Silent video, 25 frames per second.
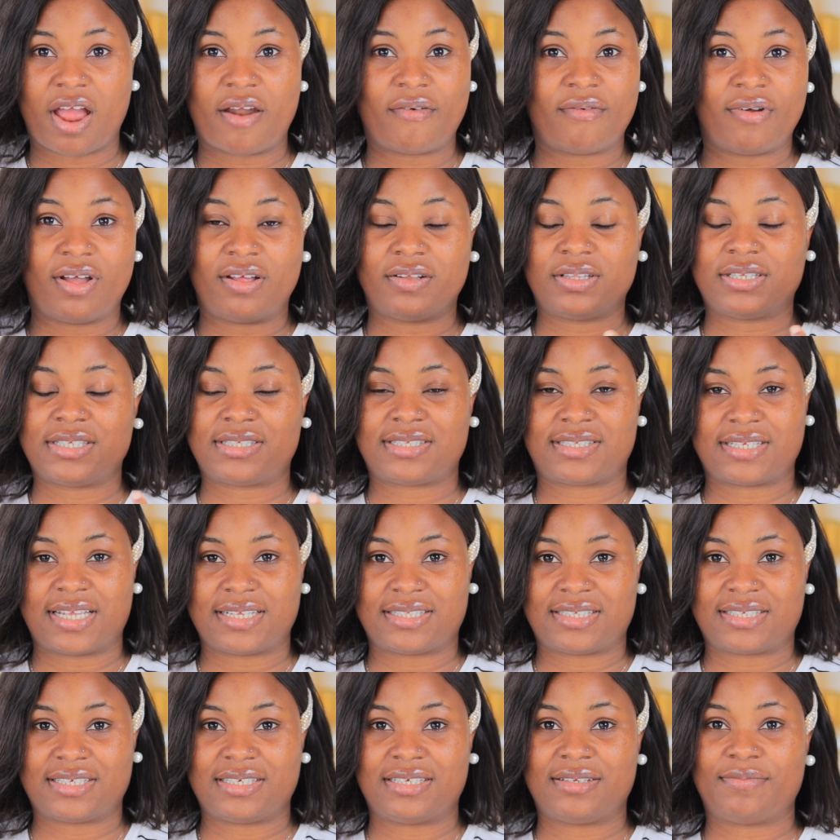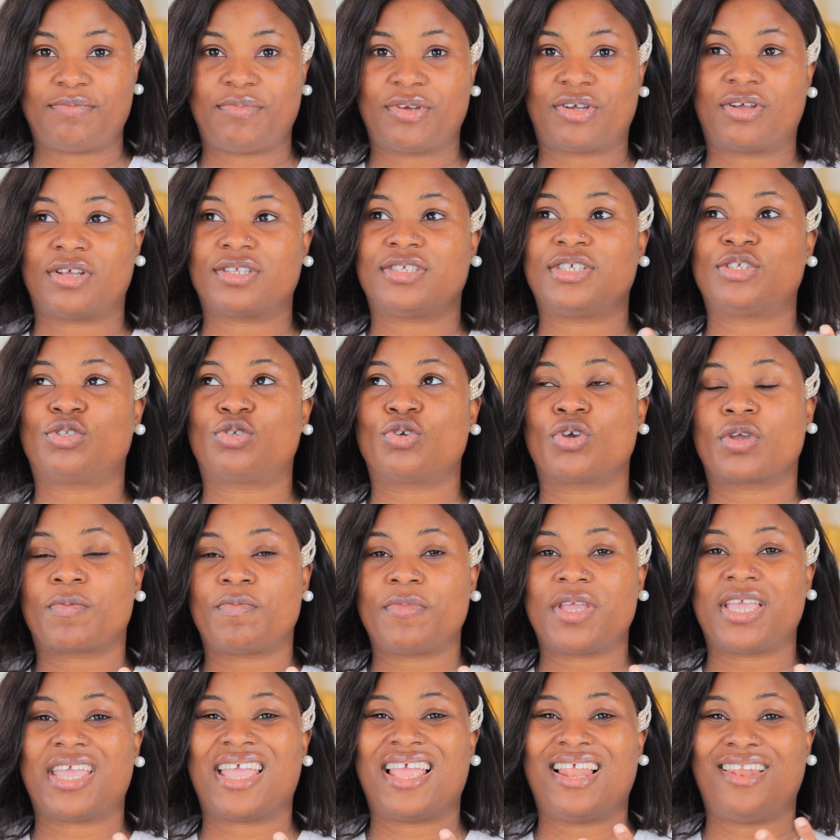around the setting because it took
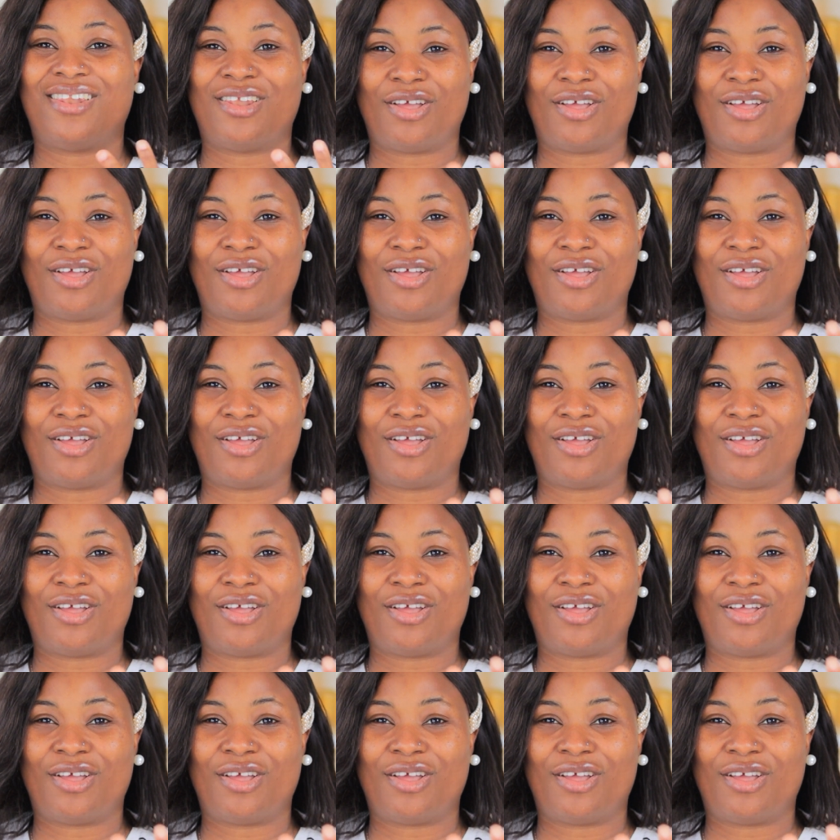me